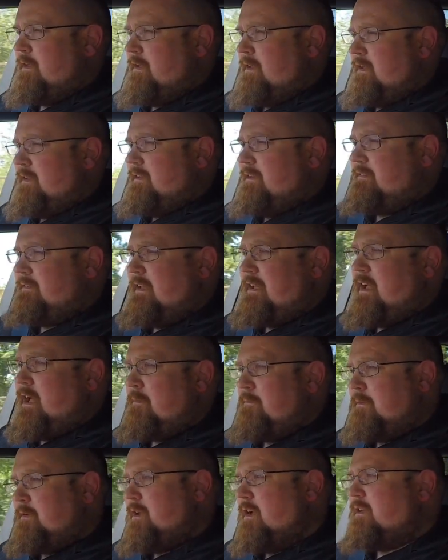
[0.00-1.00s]
You see,
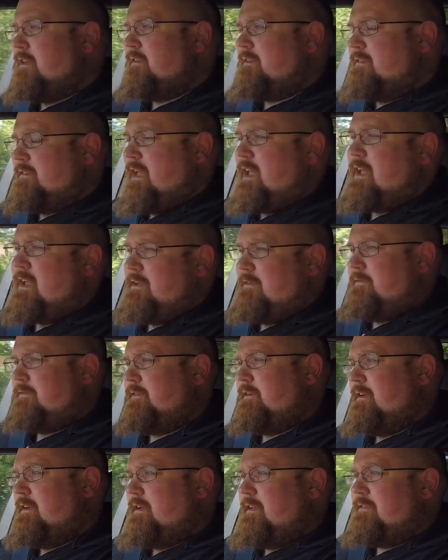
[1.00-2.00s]
I'm gonna save
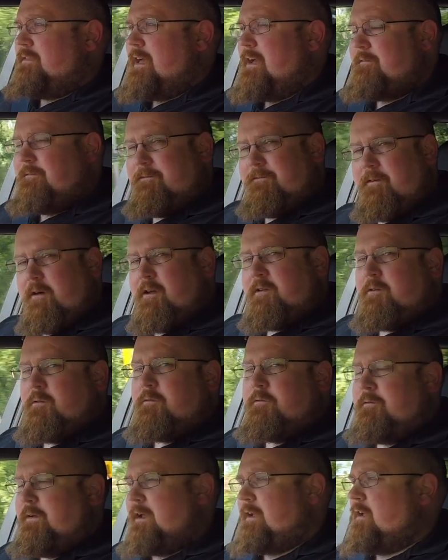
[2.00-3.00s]
that final
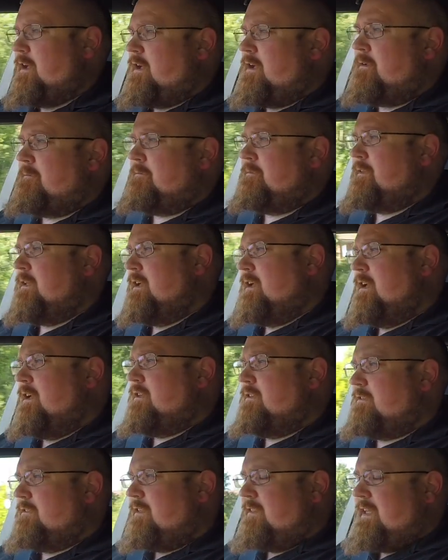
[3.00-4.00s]
figure
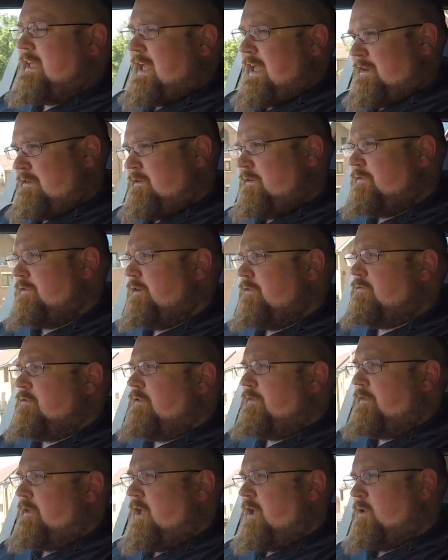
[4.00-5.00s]
to the end of the
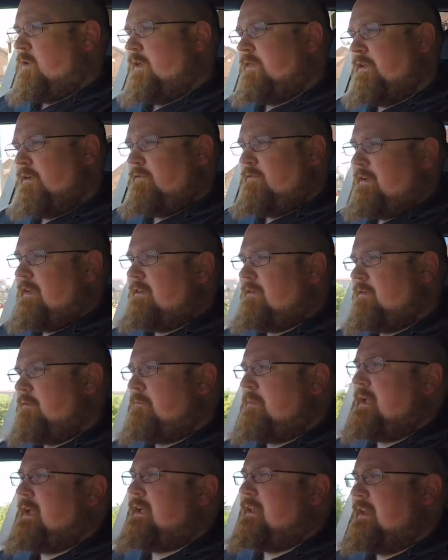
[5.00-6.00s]
review, and the reason
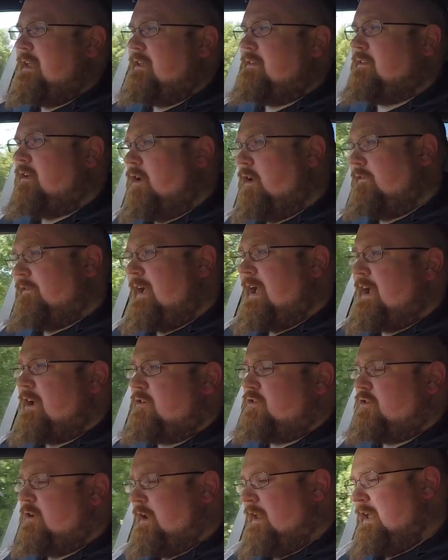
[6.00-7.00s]
being is I've
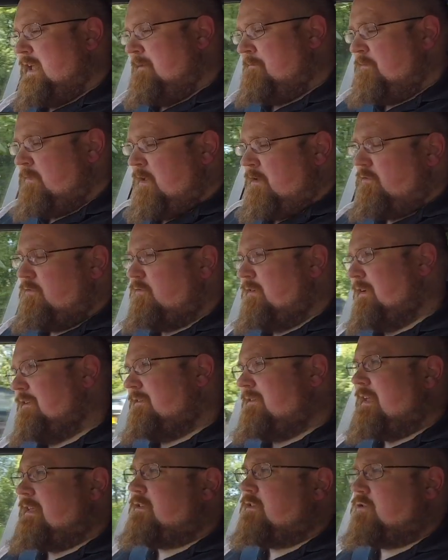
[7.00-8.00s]
actually
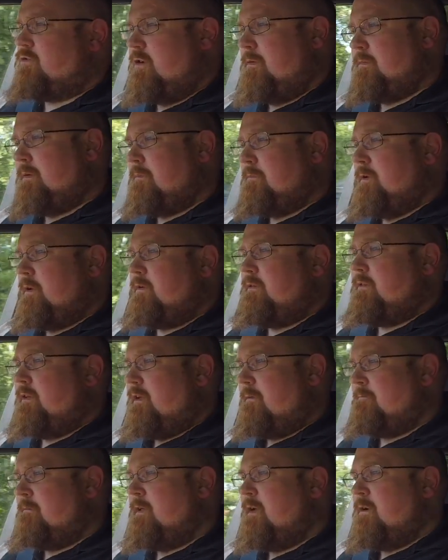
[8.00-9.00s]
reset the trip computer
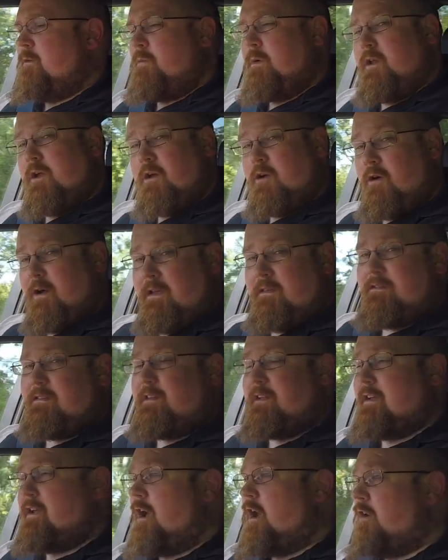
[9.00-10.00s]
when I got into
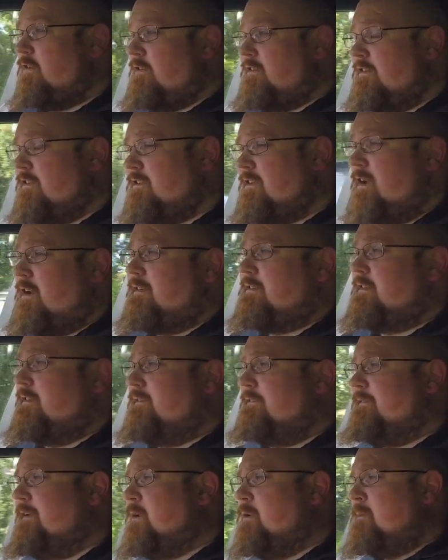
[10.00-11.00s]
the car and started
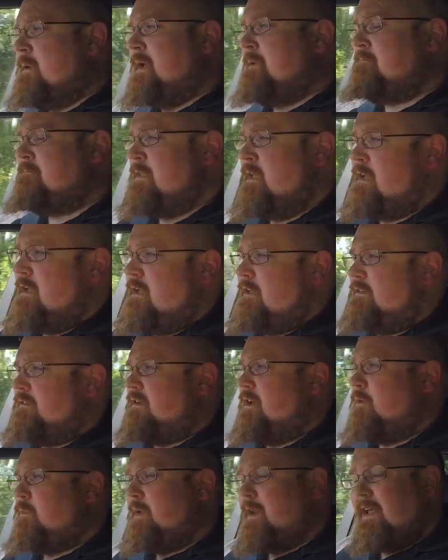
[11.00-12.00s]
filming.
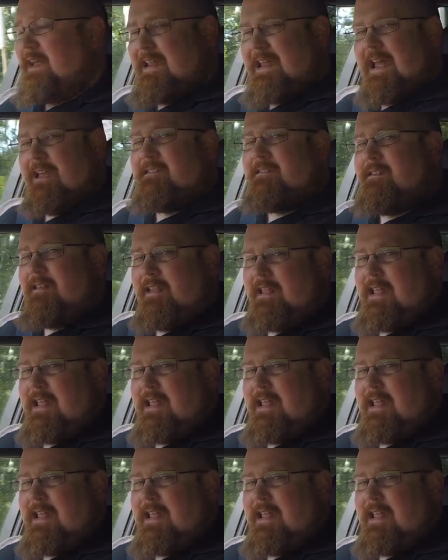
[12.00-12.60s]
So when I get to the